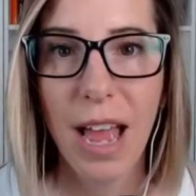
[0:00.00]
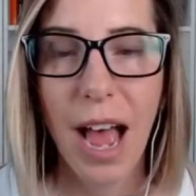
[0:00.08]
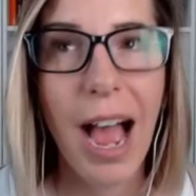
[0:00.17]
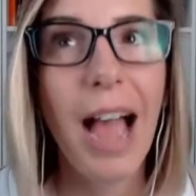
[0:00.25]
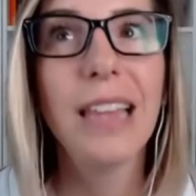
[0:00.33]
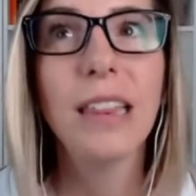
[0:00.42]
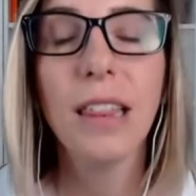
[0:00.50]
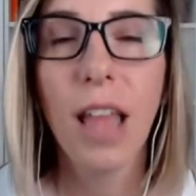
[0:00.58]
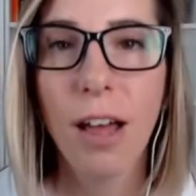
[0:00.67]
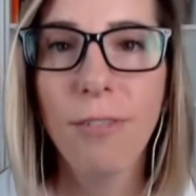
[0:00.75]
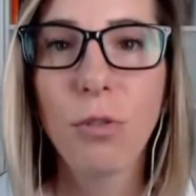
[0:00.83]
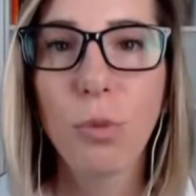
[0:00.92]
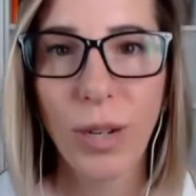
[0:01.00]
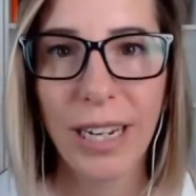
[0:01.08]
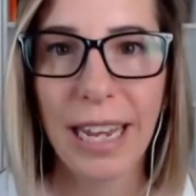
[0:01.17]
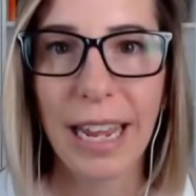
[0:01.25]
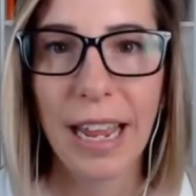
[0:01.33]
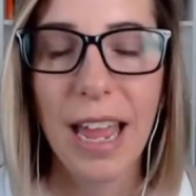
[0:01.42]
I love
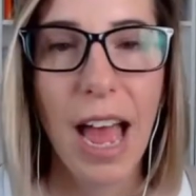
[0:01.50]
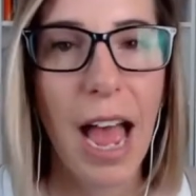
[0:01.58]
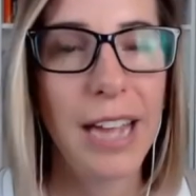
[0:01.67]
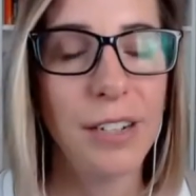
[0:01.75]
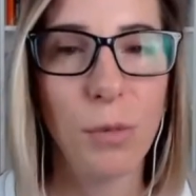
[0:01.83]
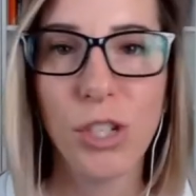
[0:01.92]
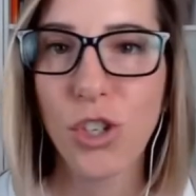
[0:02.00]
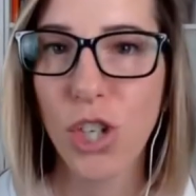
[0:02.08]
reading. I was